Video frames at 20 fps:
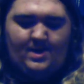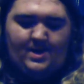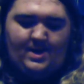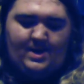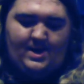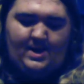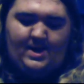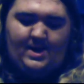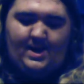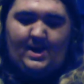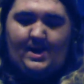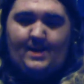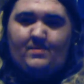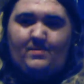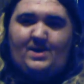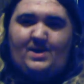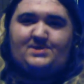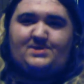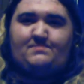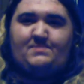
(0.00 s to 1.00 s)
Anyways,
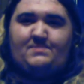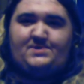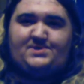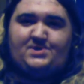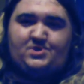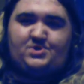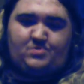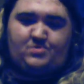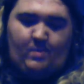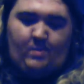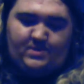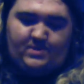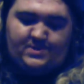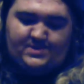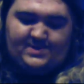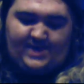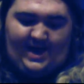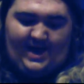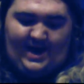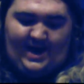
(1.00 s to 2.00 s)
Mr. Squibbles
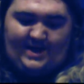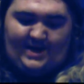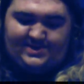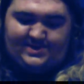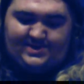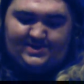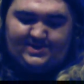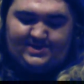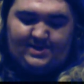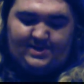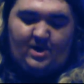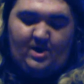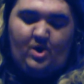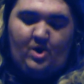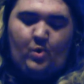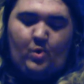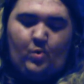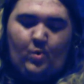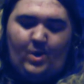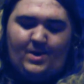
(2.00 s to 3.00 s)
asks,
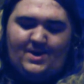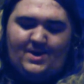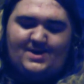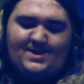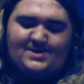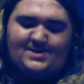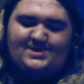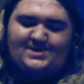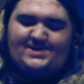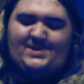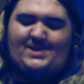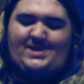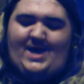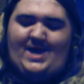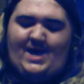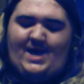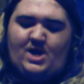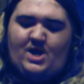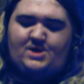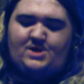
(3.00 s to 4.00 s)
what is the
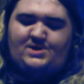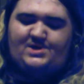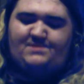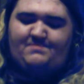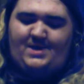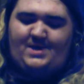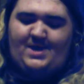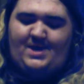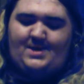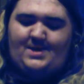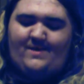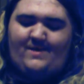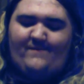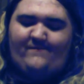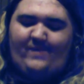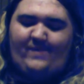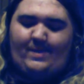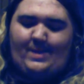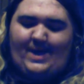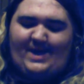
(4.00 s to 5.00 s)
airspeed
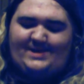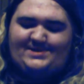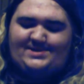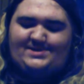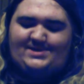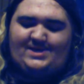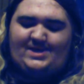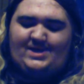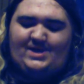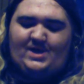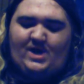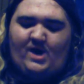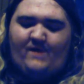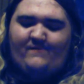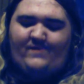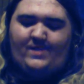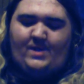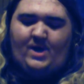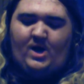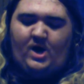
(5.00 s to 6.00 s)
velocity of an
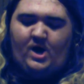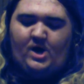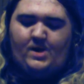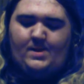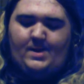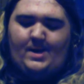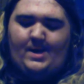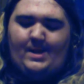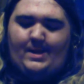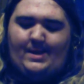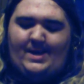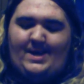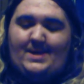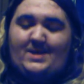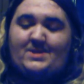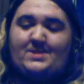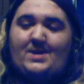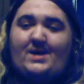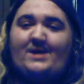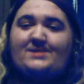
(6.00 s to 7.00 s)
unladen
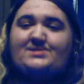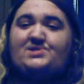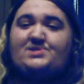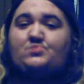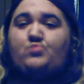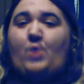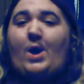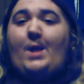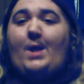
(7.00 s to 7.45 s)
swallow?